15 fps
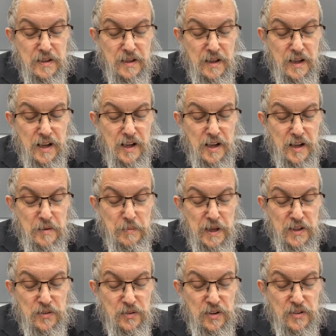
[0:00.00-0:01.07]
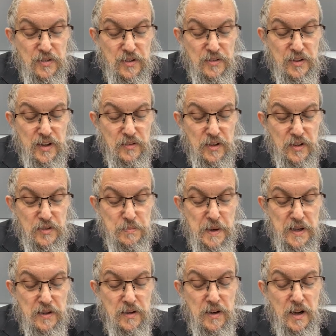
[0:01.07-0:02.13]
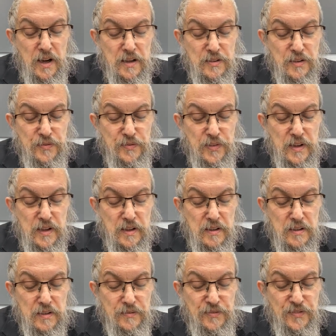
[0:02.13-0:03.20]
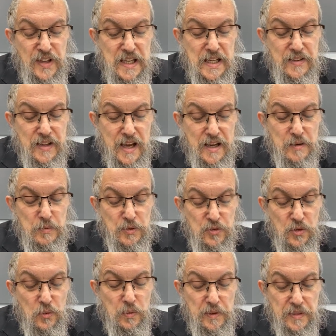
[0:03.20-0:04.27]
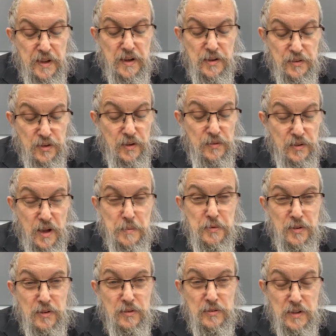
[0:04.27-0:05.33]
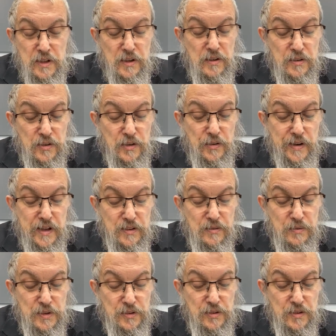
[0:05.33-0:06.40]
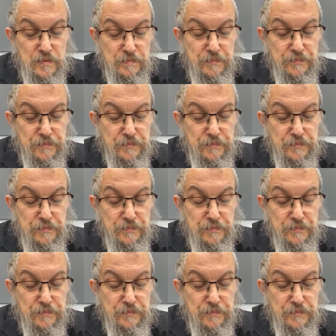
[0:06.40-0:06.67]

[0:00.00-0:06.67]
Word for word: Uh, Michael says it sounds like it's better not to feel feed the animal soul within ourselves. Absolutely correct. We should.